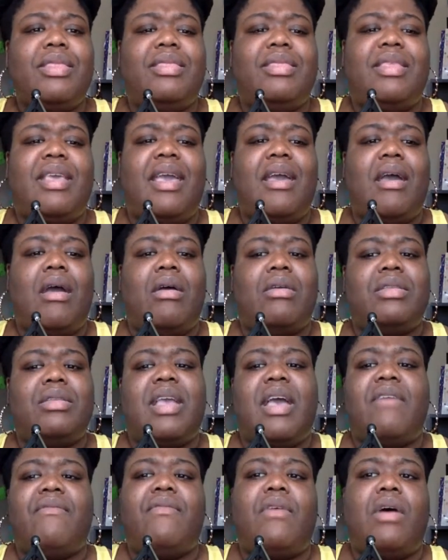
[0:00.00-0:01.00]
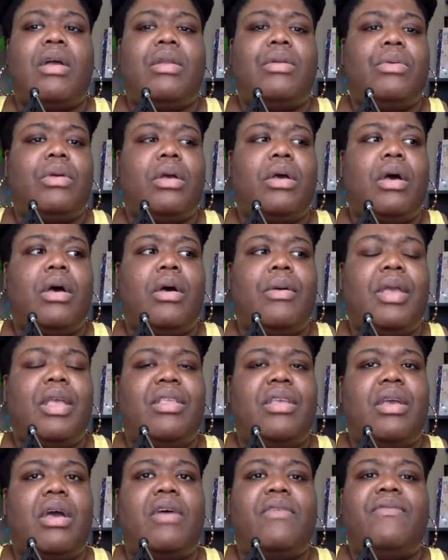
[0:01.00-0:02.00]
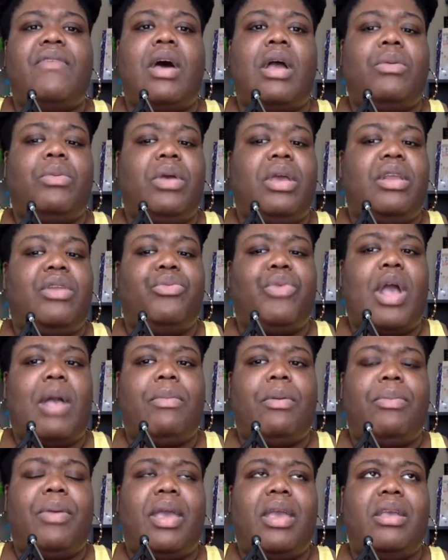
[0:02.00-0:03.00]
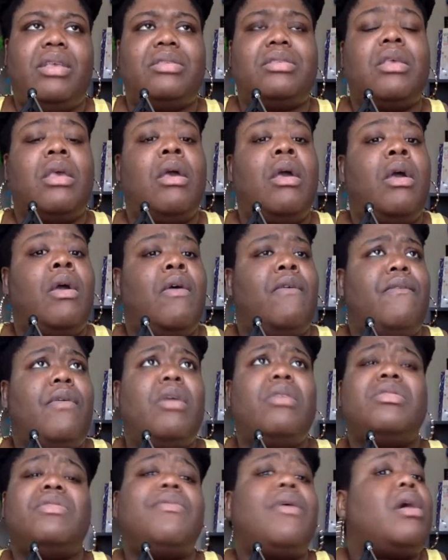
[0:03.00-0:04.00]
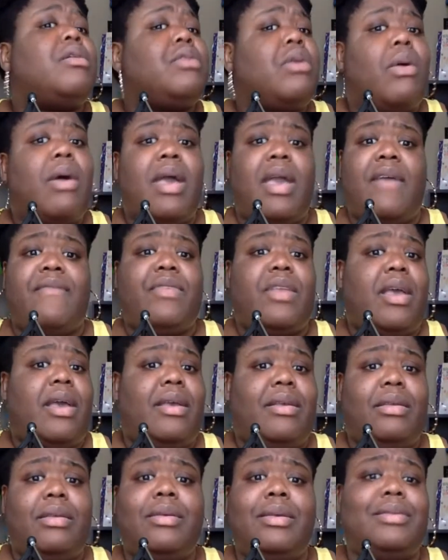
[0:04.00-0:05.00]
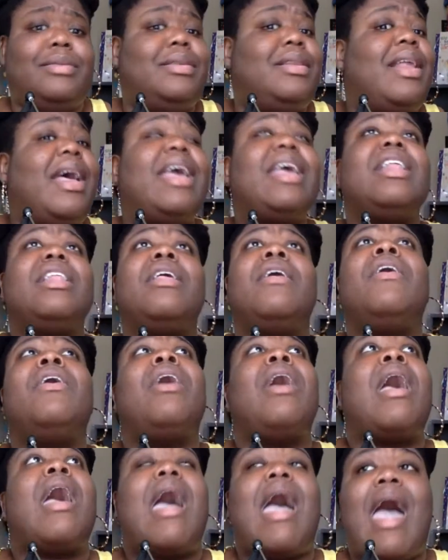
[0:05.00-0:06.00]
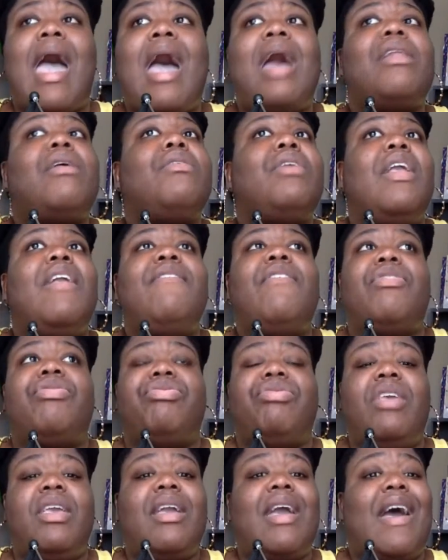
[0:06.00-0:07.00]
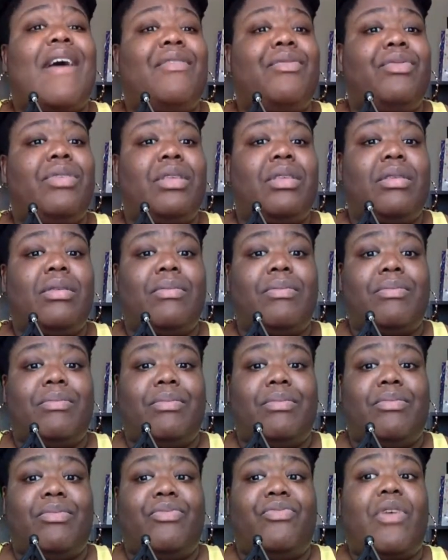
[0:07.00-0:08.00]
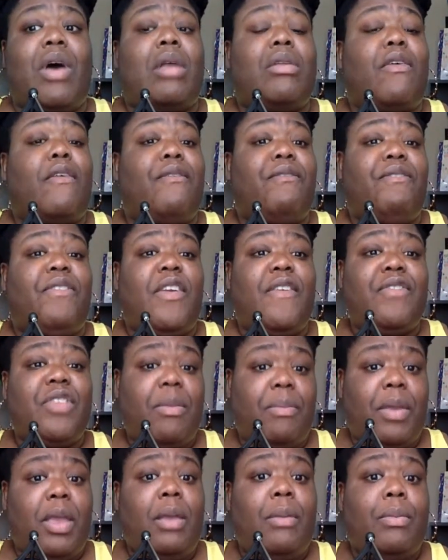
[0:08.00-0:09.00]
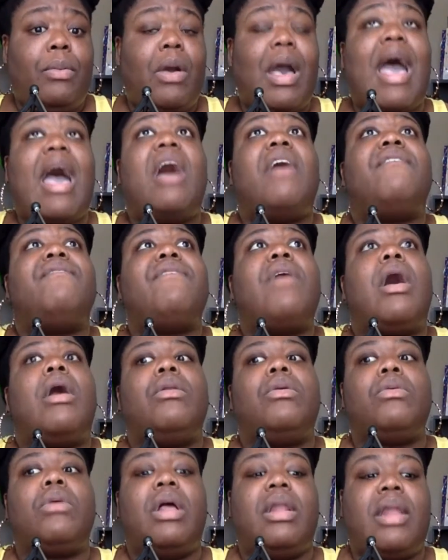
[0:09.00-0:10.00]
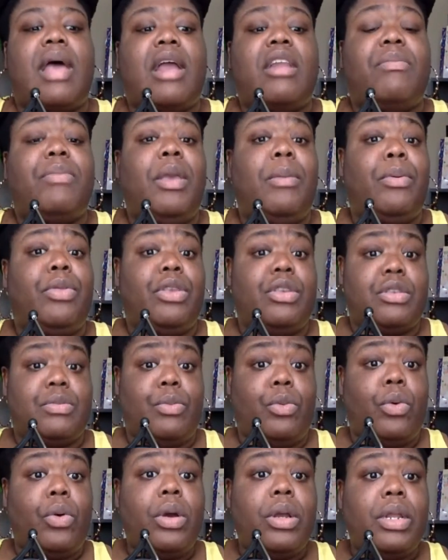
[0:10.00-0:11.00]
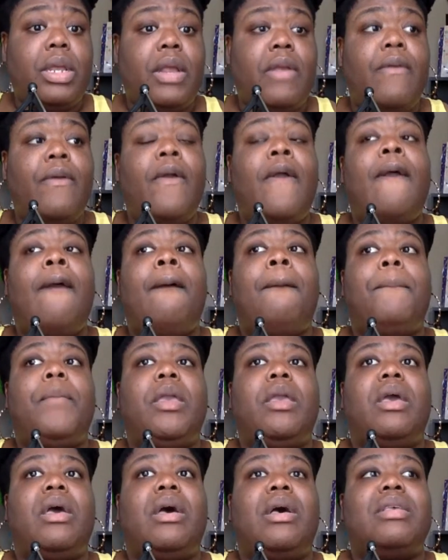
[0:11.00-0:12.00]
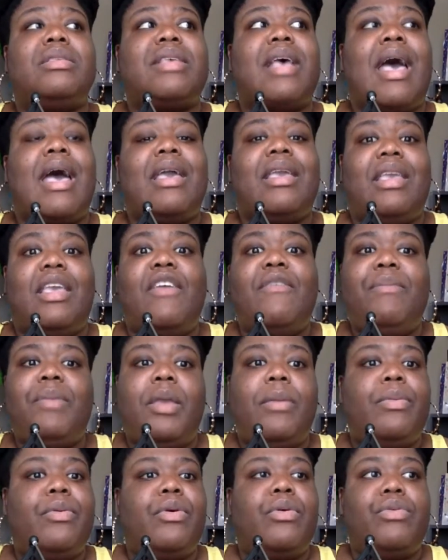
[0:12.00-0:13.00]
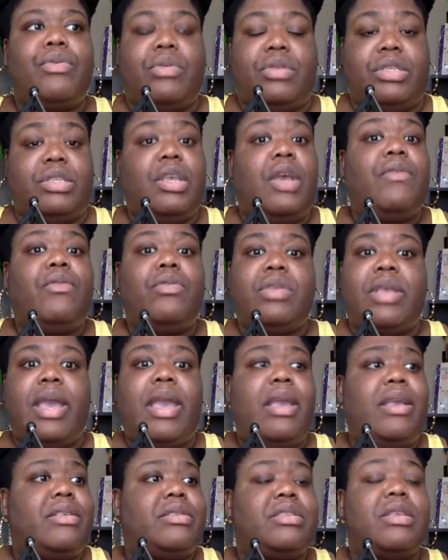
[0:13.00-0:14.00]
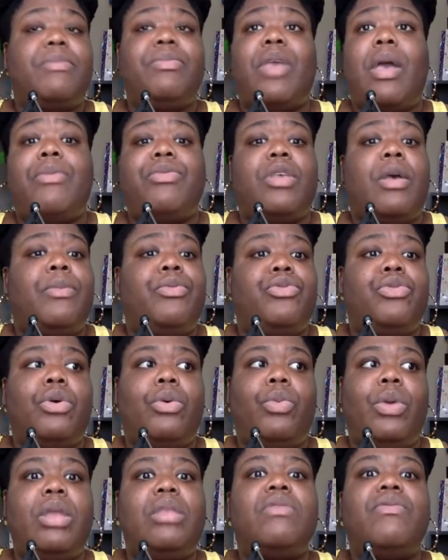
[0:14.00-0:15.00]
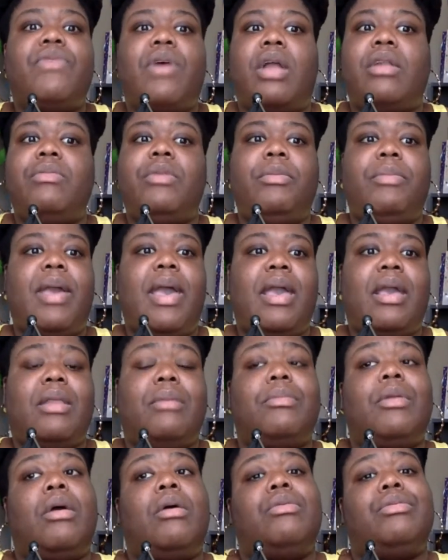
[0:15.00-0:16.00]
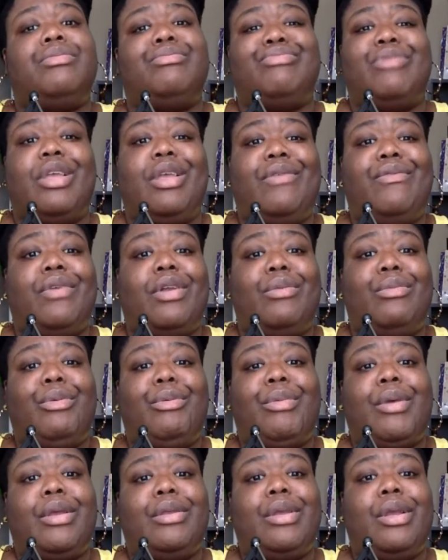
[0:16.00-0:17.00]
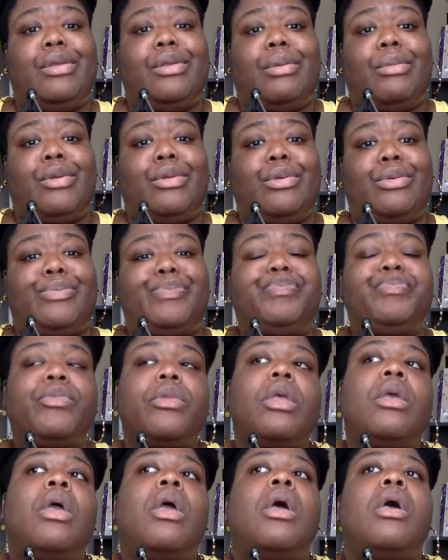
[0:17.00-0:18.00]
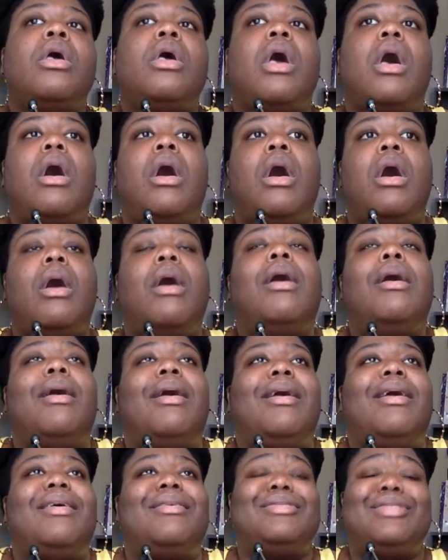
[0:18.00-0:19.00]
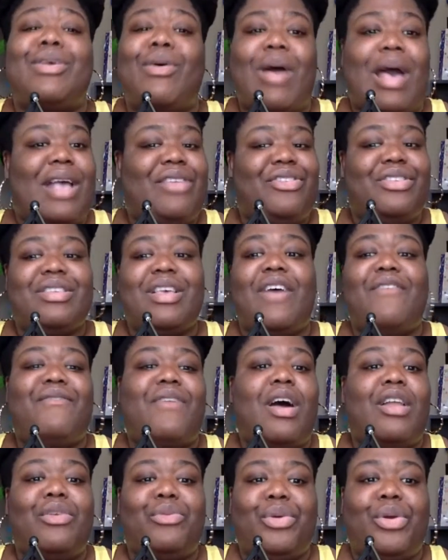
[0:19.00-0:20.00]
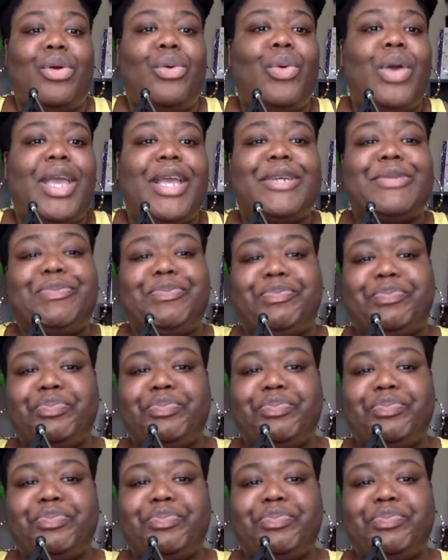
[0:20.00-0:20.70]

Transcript: that are not following and unfollowing at a rapid pace." First of all, no, I have not. Like, I don't even think I've follow 50 people. I unfollow a lot of people this morning because I give people several days, sometimes up to a week, to follow me back. And I'm like, oh, they ain't following me back. They ain't talking about so I just unfollow real quick.